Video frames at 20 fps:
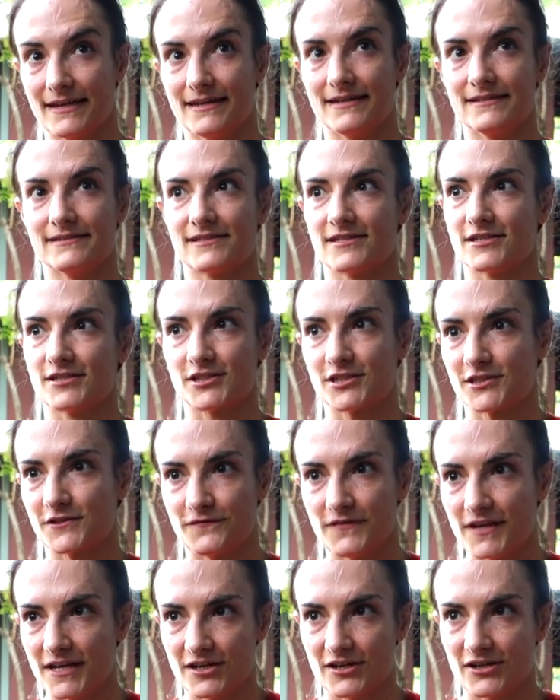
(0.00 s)
He's the
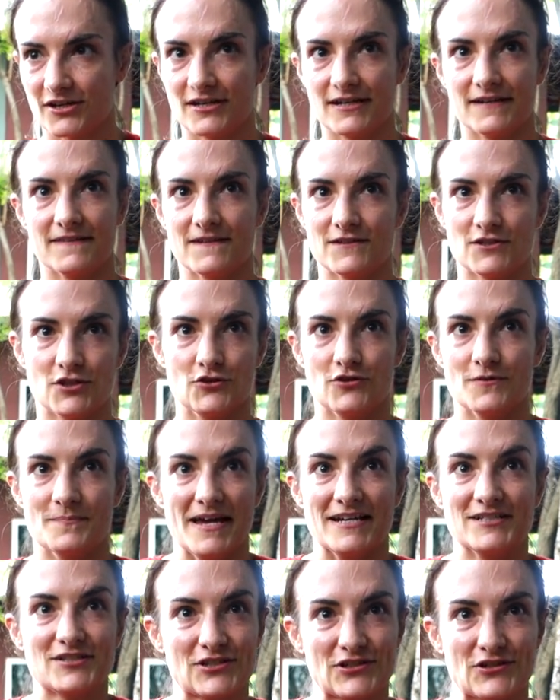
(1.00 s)
sphere in the two
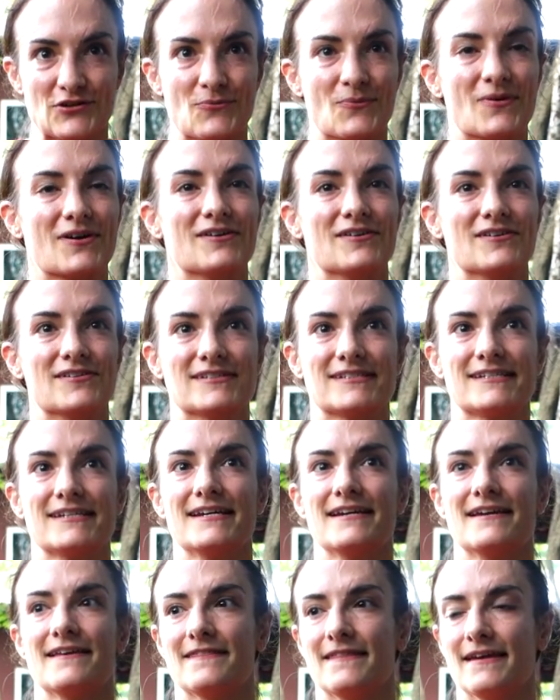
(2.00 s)
dimensional world
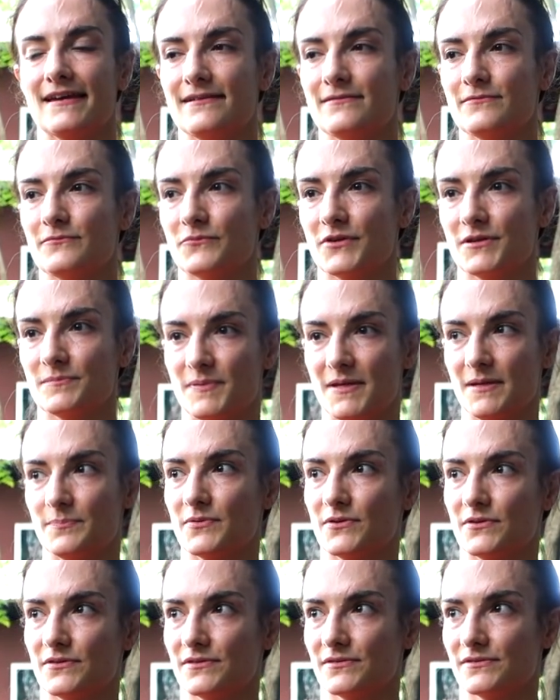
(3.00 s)
that when
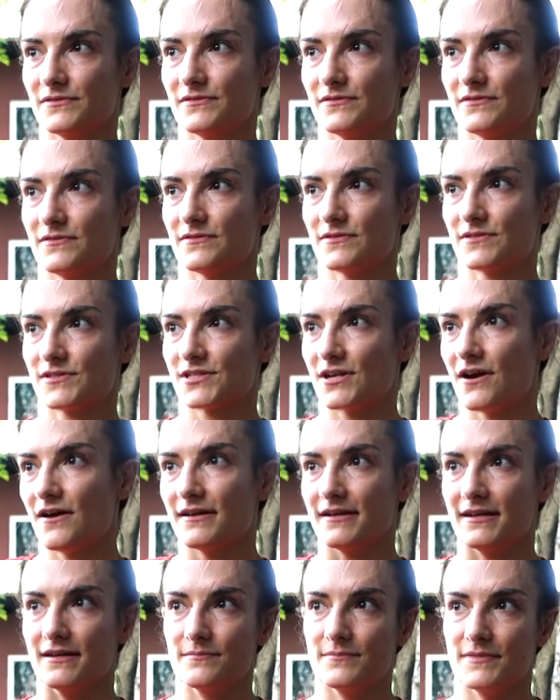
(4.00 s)
people saw
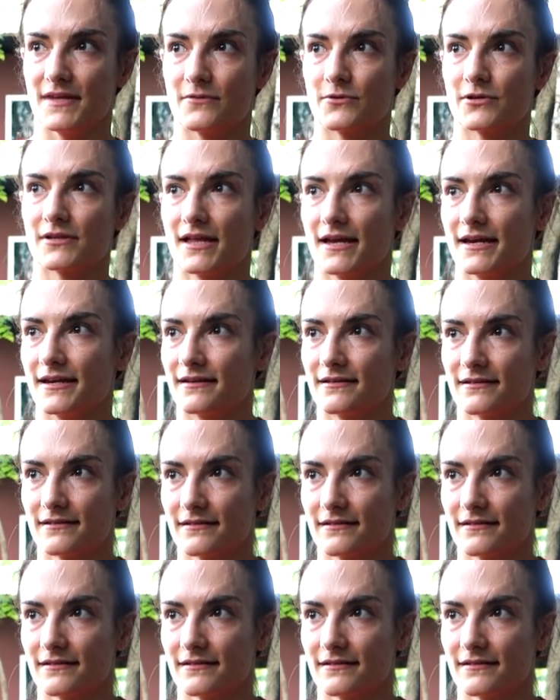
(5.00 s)
him, they were like,